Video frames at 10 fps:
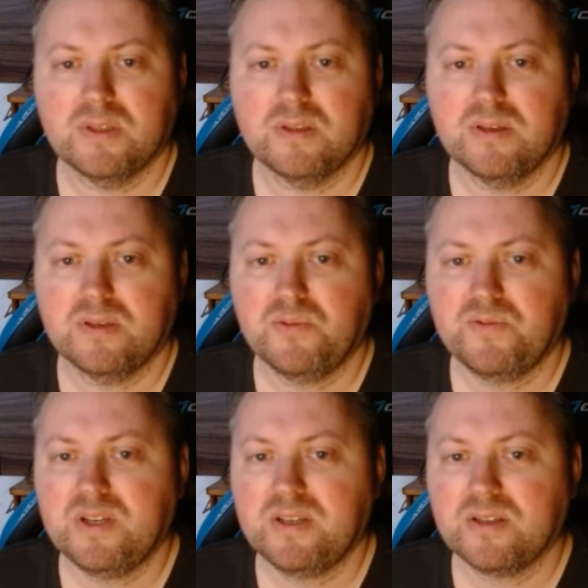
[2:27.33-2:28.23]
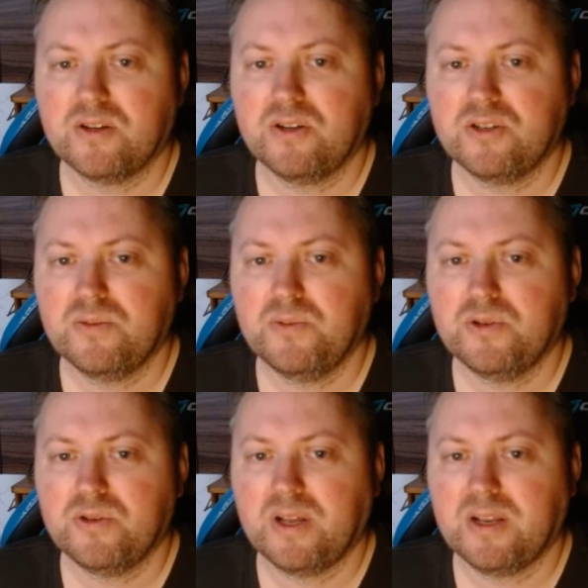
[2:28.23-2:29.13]
this move doesn't contribute
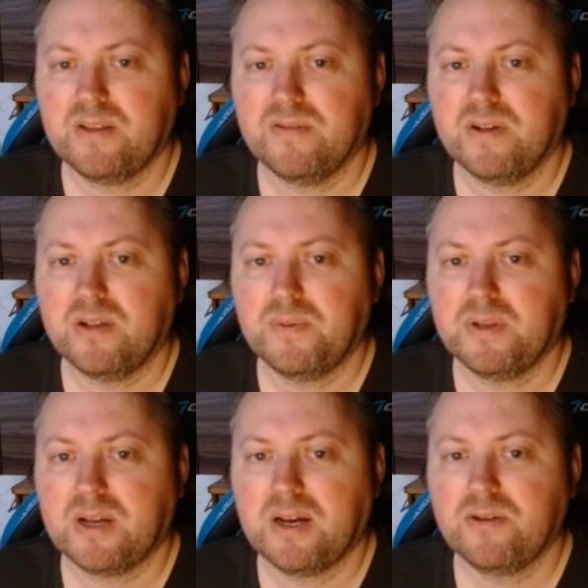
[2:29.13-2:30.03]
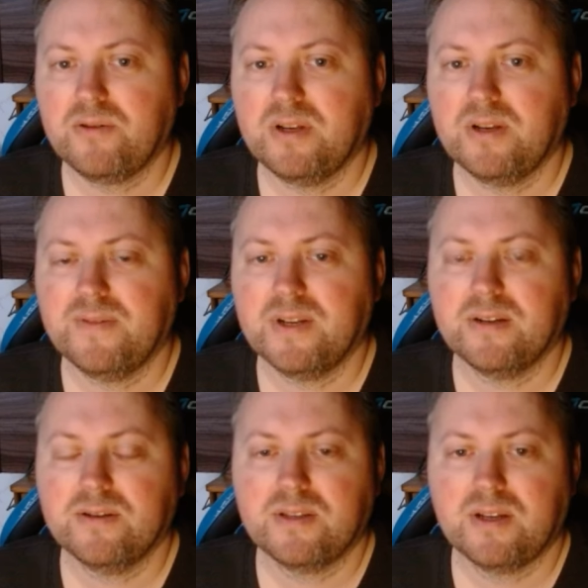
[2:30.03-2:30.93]
to any development. I don't even
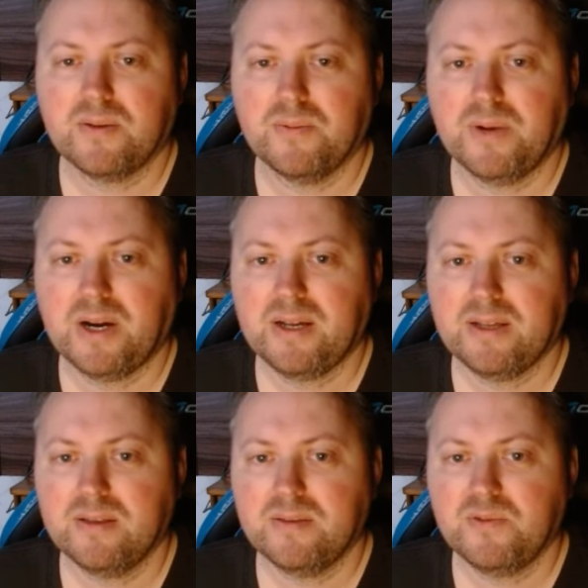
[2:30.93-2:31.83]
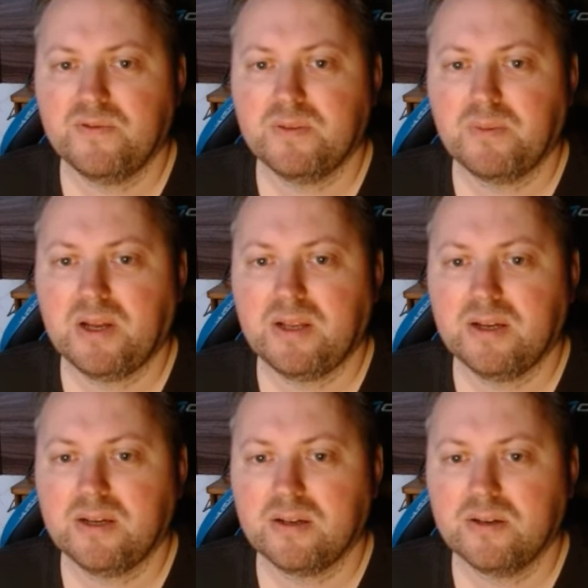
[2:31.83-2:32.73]
understand why this move is played,
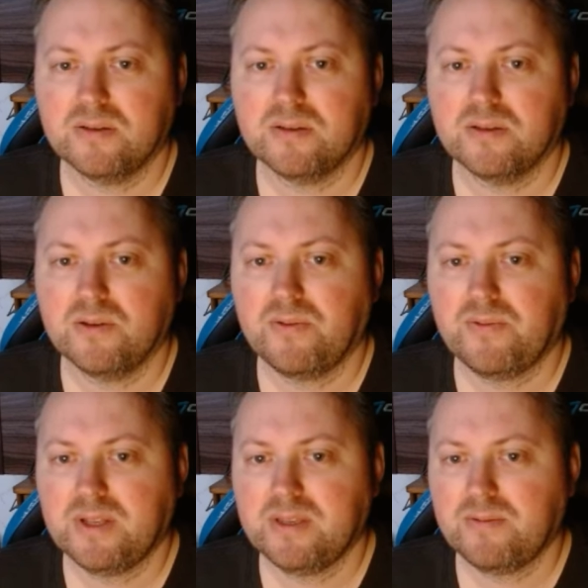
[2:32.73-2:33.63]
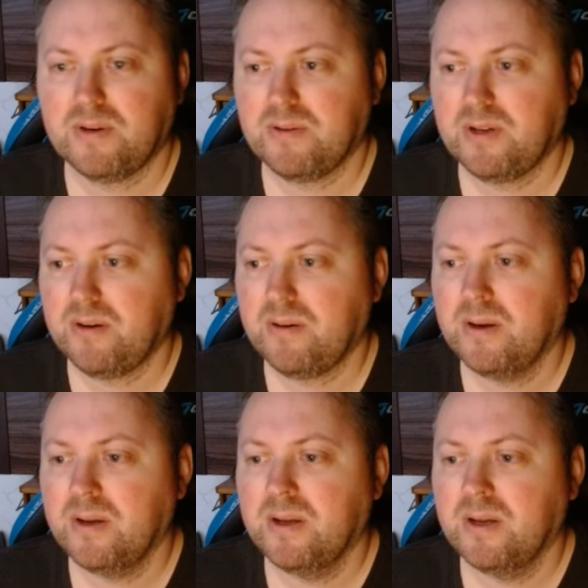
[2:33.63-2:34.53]
yeah, because no threats around here.
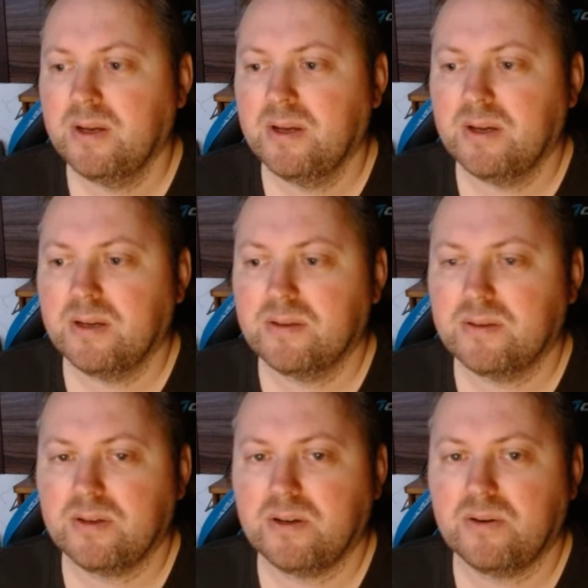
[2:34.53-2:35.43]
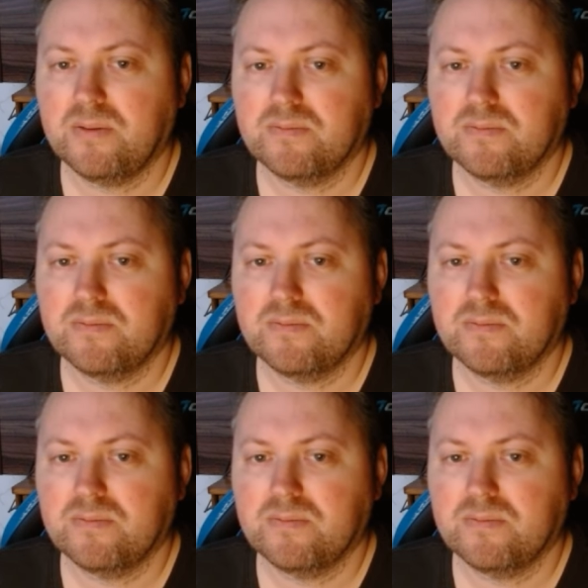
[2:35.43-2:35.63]
So